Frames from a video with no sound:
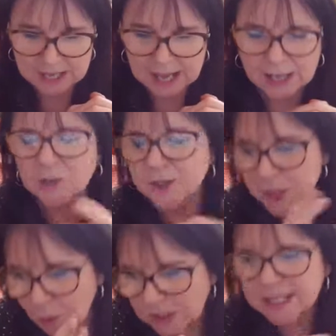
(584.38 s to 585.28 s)
and
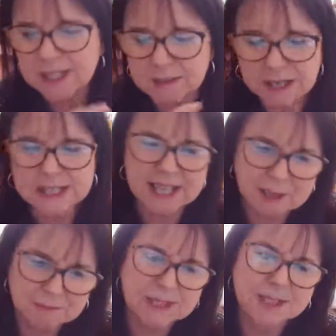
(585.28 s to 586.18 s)
also wanting to make
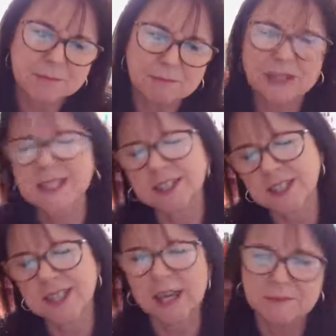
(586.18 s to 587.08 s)
statements and political
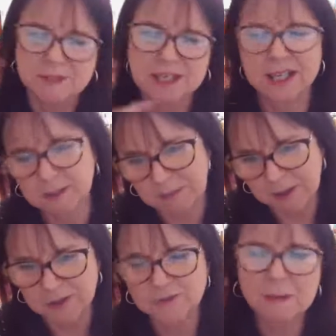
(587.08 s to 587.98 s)
statements, I
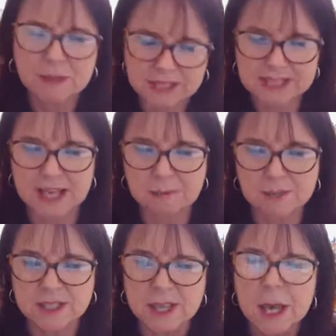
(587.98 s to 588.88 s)
suppose, feminist
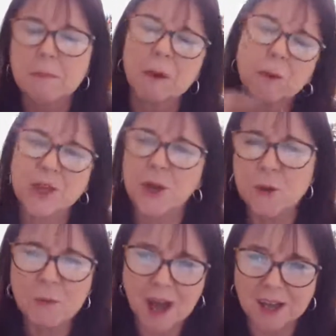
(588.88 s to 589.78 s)
statements, but with
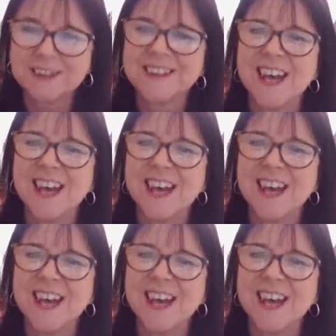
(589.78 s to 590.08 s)
humor.